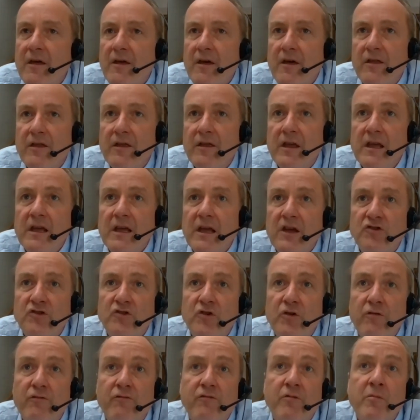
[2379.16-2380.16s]
the
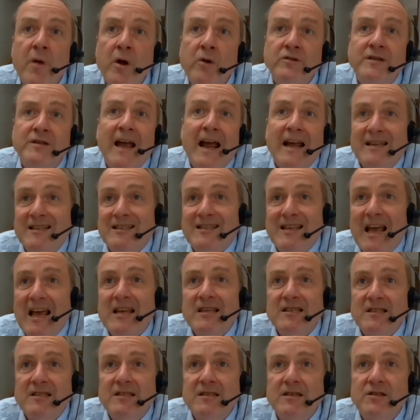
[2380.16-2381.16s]
issue of remote
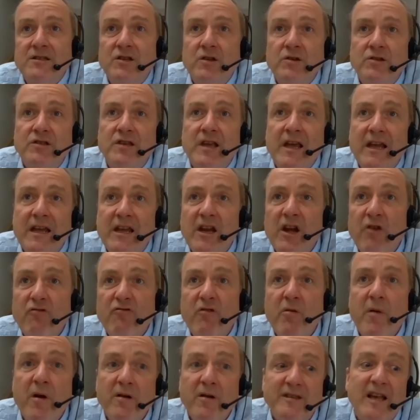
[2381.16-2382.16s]
access. So saying,
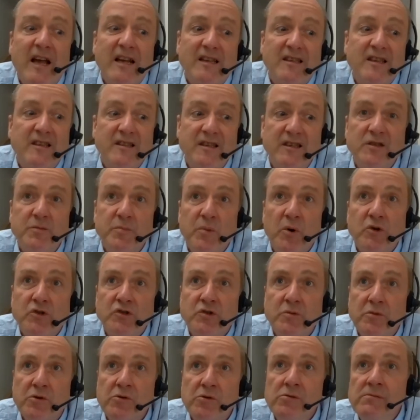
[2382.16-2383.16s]
remote access is
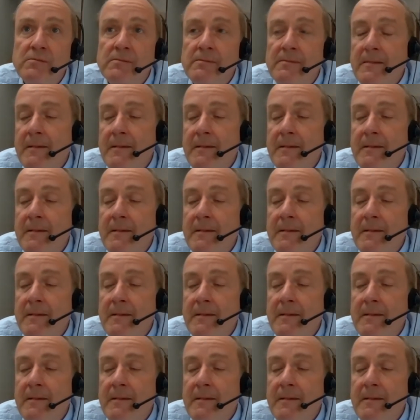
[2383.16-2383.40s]
possible.